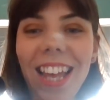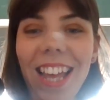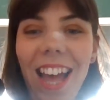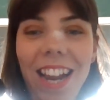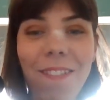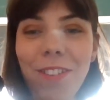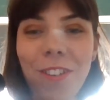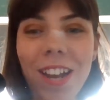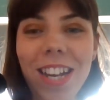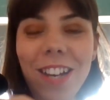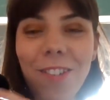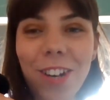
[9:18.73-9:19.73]
I never
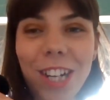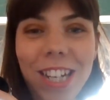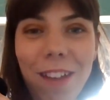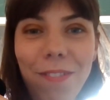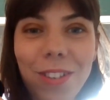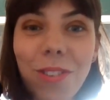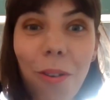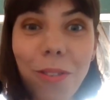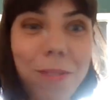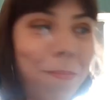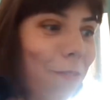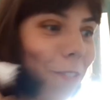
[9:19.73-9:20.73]
traded crochet for
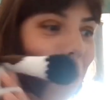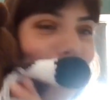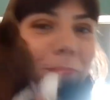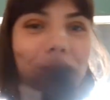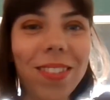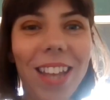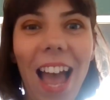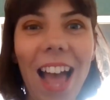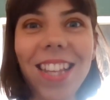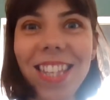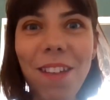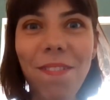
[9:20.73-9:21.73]
swords before.
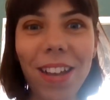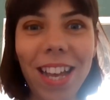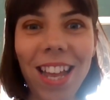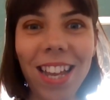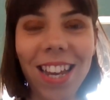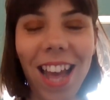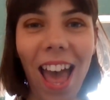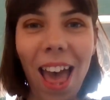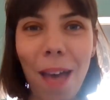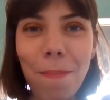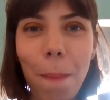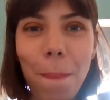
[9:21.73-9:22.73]
I'll see if I can
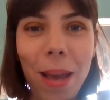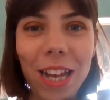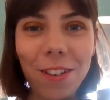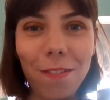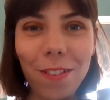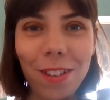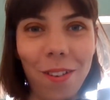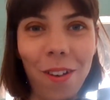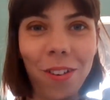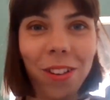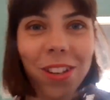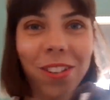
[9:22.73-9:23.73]
put a picture of the sword
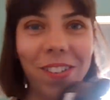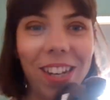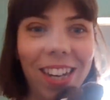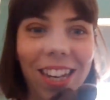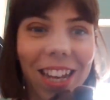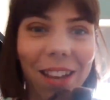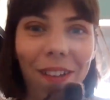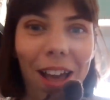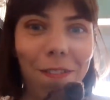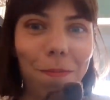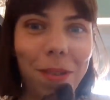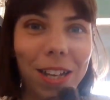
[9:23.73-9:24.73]
on the screen, if I
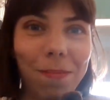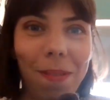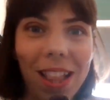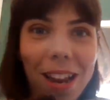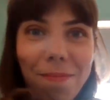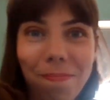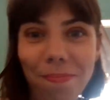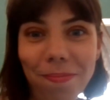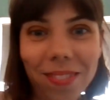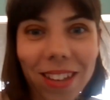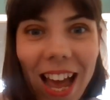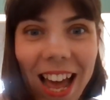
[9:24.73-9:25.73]
have a picture by then.
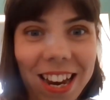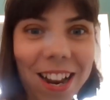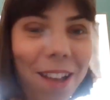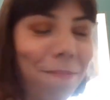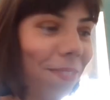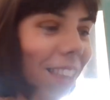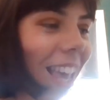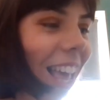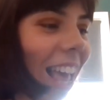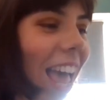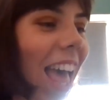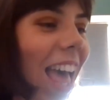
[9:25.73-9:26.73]
I don't know.
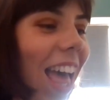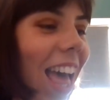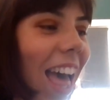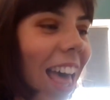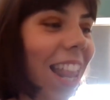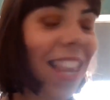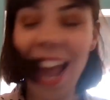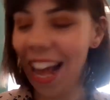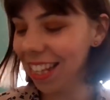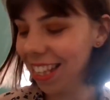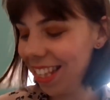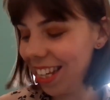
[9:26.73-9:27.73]

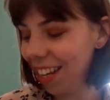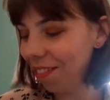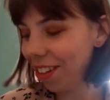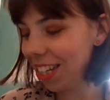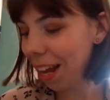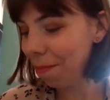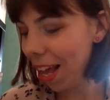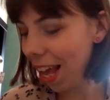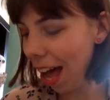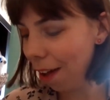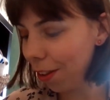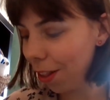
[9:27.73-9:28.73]
Next, what did I make
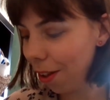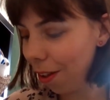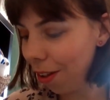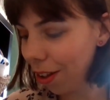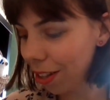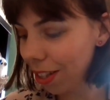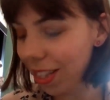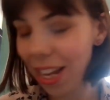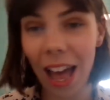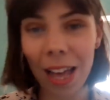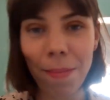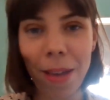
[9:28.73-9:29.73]
after the horse?
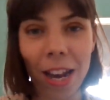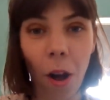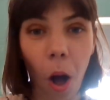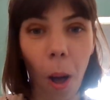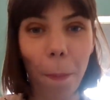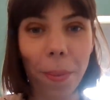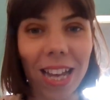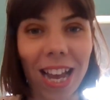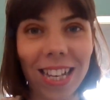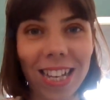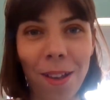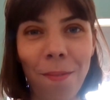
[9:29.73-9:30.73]
I made a hot
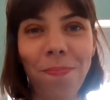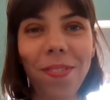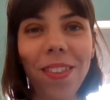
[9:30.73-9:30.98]
potato.